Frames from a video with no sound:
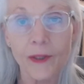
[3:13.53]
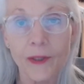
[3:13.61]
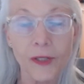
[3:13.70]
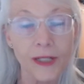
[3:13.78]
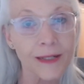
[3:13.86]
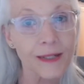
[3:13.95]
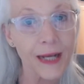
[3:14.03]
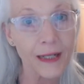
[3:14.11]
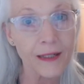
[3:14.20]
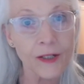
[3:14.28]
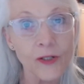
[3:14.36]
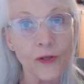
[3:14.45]
It was
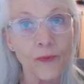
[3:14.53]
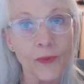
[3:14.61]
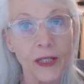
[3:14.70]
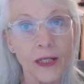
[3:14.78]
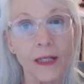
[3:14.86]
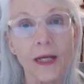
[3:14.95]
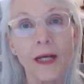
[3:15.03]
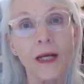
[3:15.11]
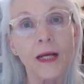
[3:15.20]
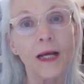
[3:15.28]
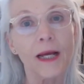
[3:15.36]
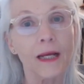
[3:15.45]
intended to be
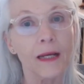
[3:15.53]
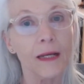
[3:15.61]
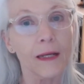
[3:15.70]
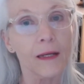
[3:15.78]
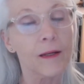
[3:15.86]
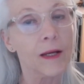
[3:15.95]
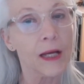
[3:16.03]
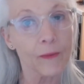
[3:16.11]
a